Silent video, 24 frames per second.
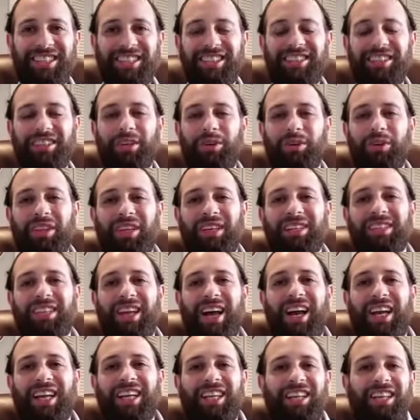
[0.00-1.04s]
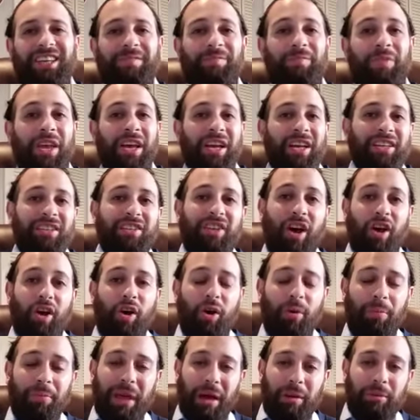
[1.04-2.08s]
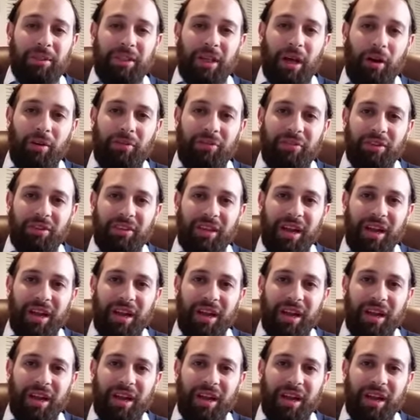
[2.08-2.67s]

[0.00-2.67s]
to deal with anxiety. So I hope that was helpful